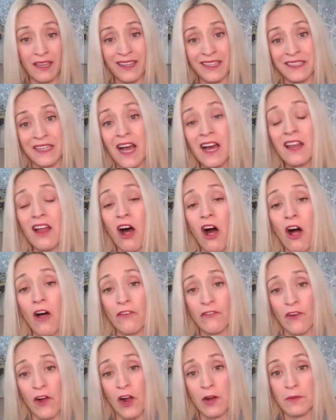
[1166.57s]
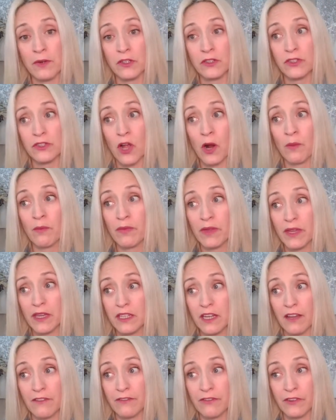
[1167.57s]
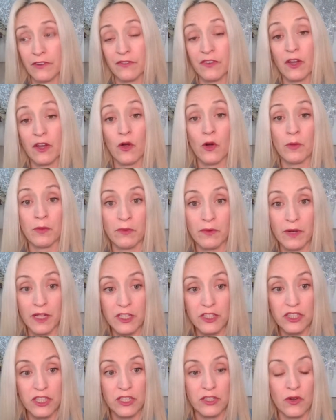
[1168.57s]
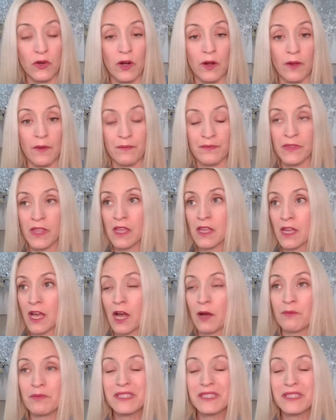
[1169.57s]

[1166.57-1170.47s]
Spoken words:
And not all farmers are big enough of a corporation or a